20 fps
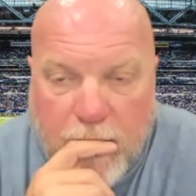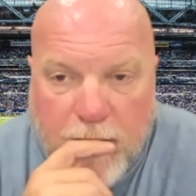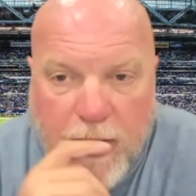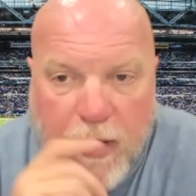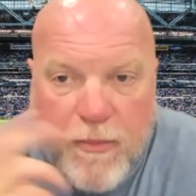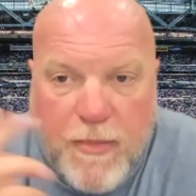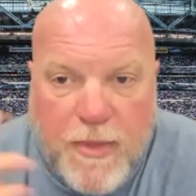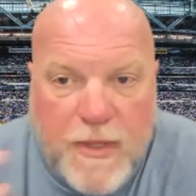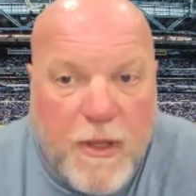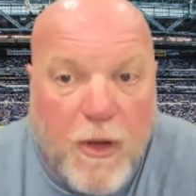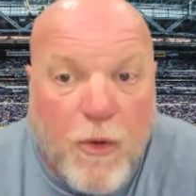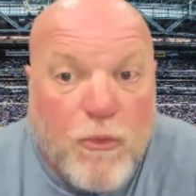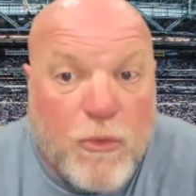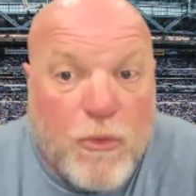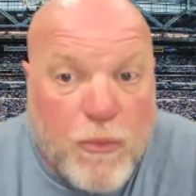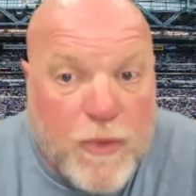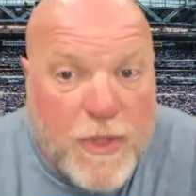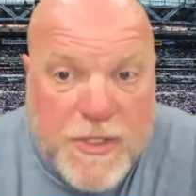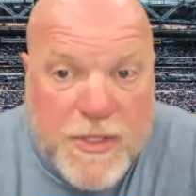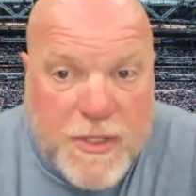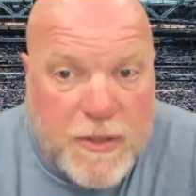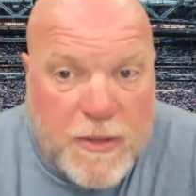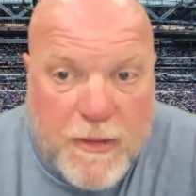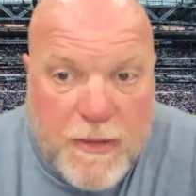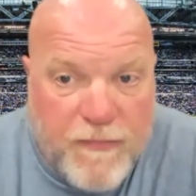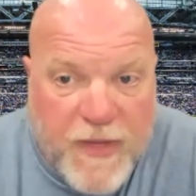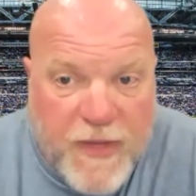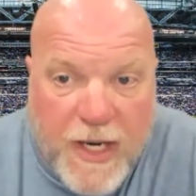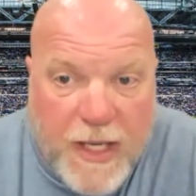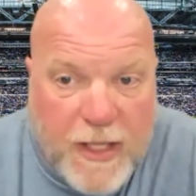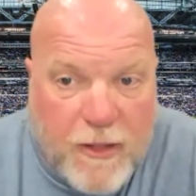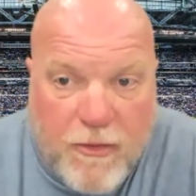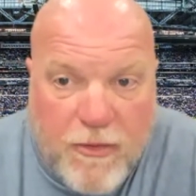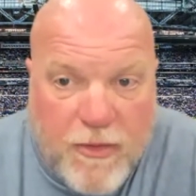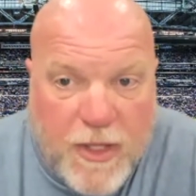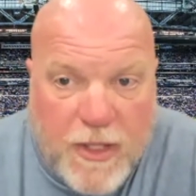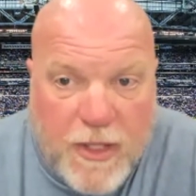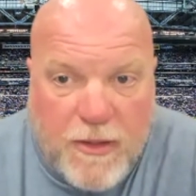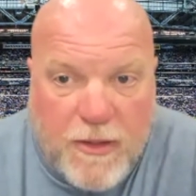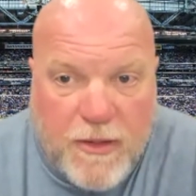That would be the only reason that I could
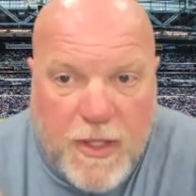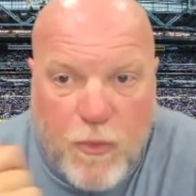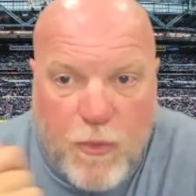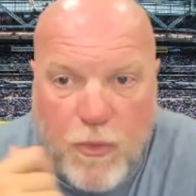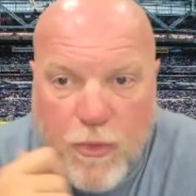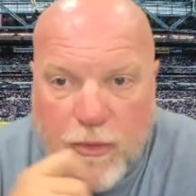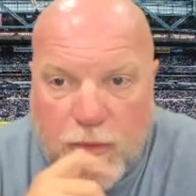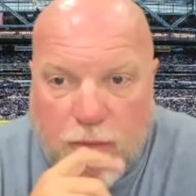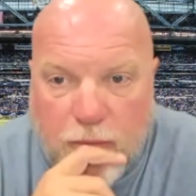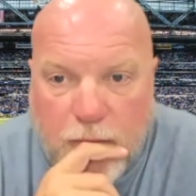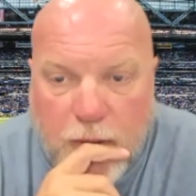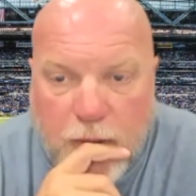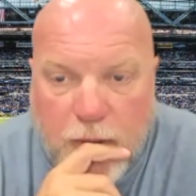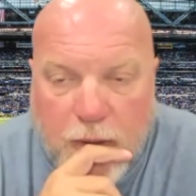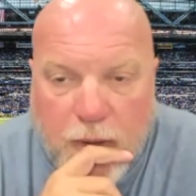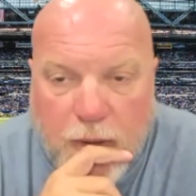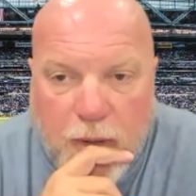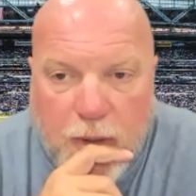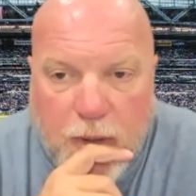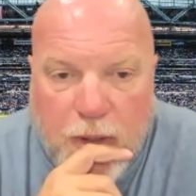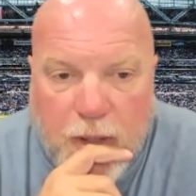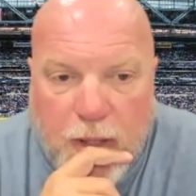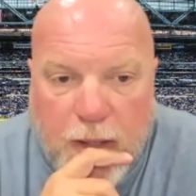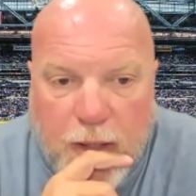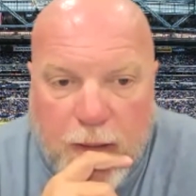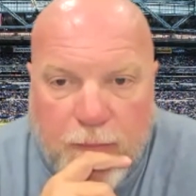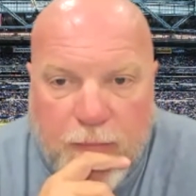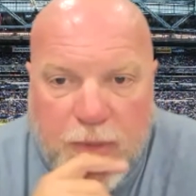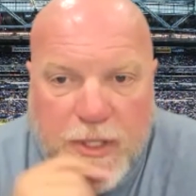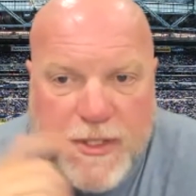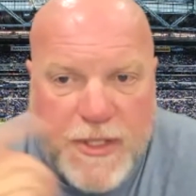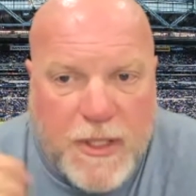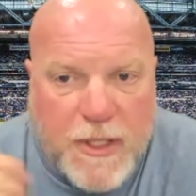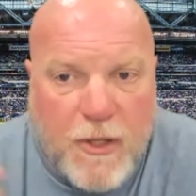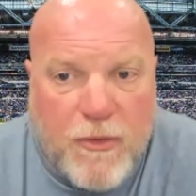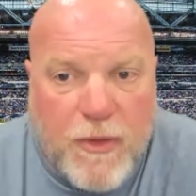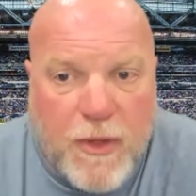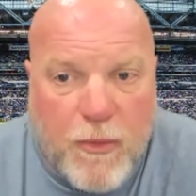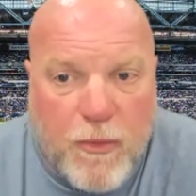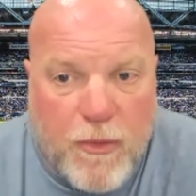think that they wouldn't, because um, I know
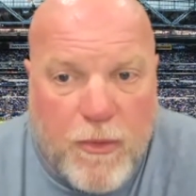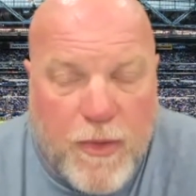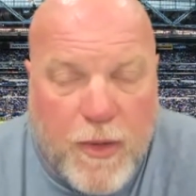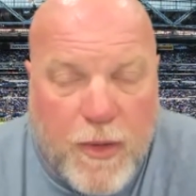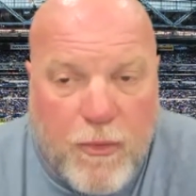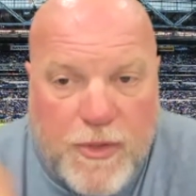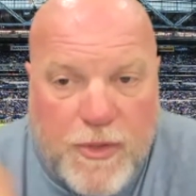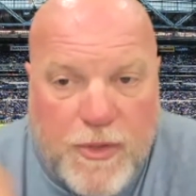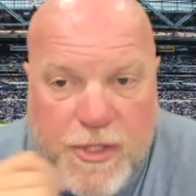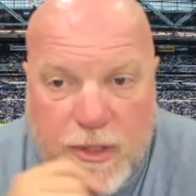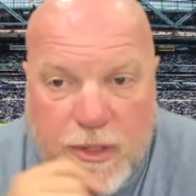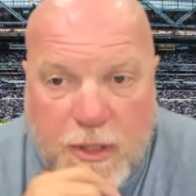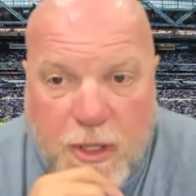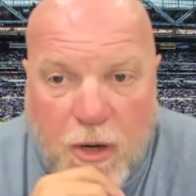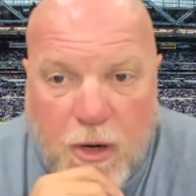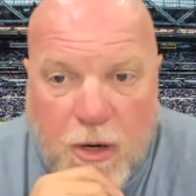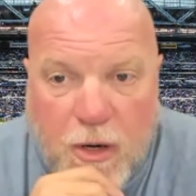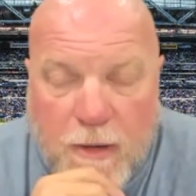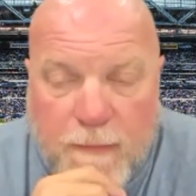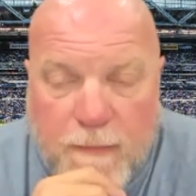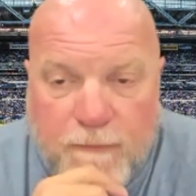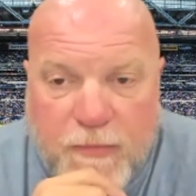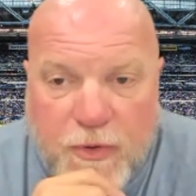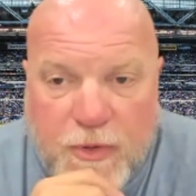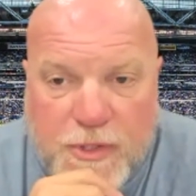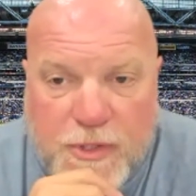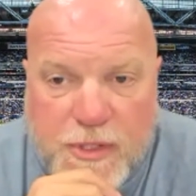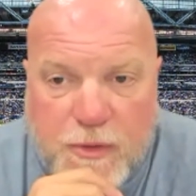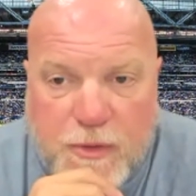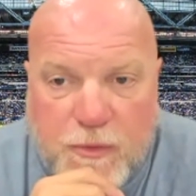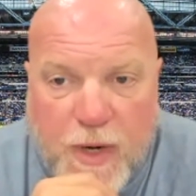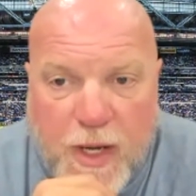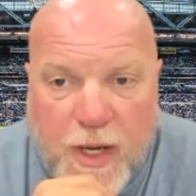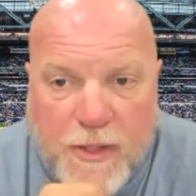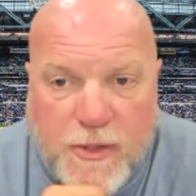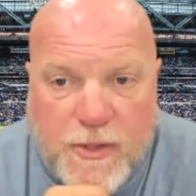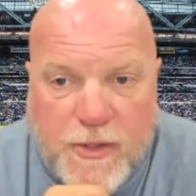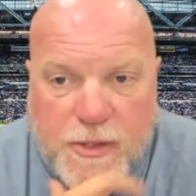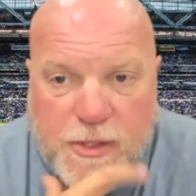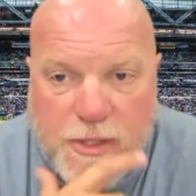they were they were interested in Carr, they're interested in
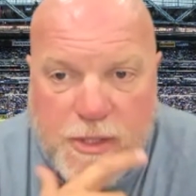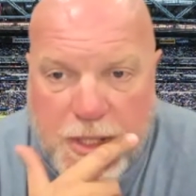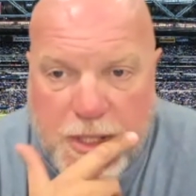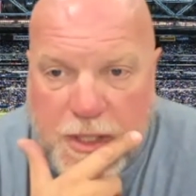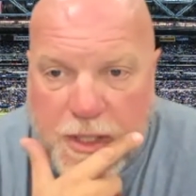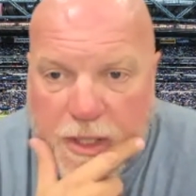Rodgers.